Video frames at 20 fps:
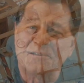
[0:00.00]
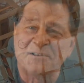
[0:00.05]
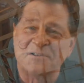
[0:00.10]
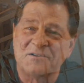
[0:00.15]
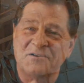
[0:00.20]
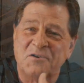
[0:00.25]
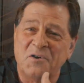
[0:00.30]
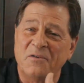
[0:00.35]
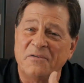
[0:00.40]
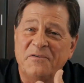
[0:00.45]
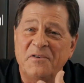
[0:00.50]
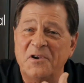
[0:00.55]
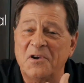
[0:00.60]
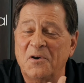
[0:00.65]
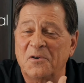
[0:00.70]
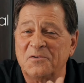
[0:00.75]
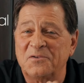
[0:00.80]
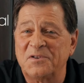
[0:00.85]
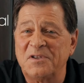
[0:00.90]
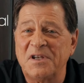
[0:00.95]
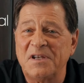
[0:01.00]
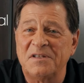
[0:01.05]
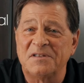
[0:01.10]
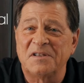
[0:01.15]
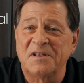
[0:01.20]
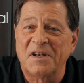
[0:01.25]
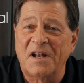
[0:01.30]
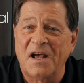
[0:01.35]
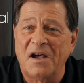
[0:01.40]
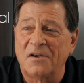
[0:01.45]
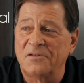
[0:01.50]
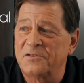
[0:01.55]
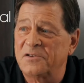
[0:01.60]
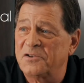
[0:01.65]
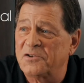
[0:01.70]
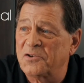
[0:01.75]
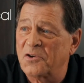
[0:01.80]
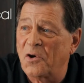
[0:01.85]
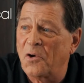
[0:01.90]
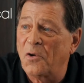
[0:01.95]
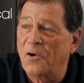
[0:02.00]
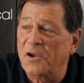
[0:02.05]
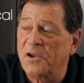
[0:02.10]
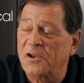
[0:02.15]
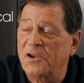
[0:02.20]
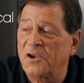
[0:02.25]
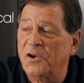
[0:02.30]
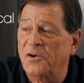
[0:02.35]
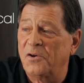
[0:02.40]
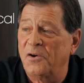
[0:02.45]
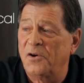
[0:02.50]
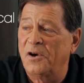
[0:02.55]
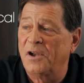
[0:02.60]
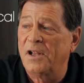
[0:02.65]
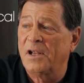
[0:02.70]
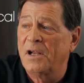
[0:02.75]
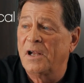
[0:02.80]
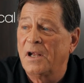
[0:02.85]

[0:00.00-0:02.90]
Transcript: there's no VOCs, and the house is already cured.